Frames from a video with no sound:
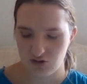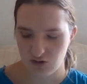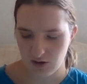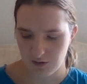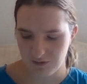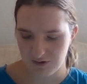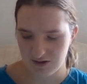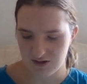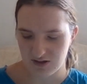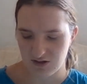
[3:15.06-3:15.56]

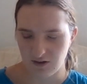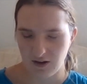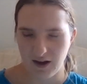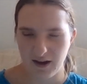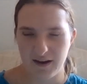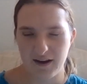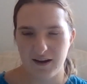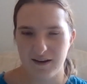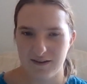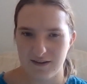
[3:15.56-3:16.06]
enjoyment is so
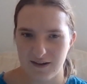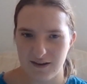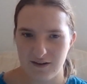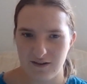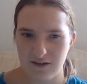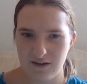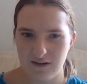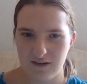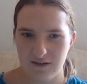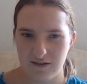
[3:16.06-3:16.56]
high. And I
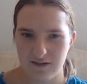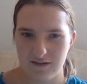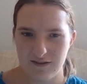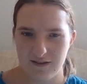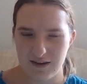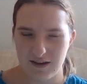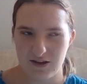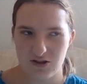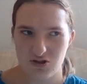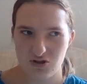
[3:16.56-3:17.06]
did,
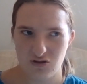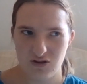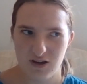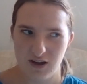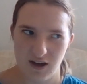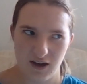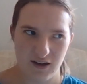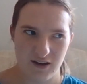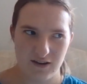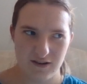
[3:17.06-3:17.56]
the
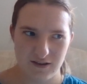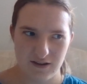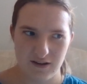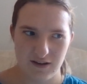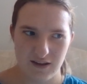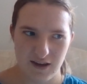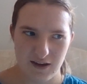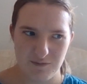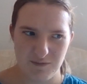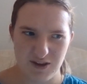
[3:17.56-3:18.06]
intrigue kind of
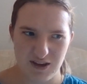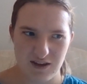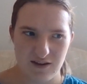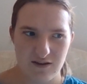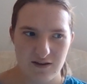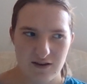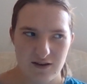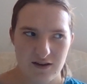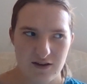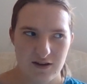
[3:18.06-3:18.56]
did get
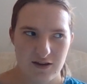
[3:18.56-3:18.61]
me